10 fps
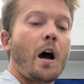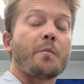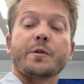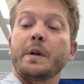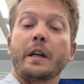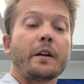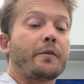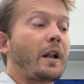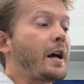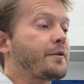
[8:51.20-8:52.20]
Speaking
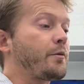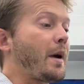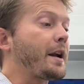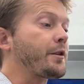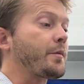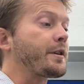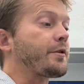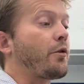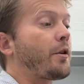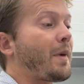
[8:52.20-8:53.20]
of classroom management,
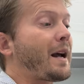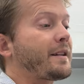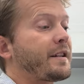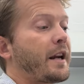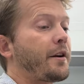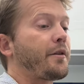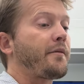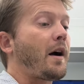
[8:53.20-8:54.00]
so going back to Standard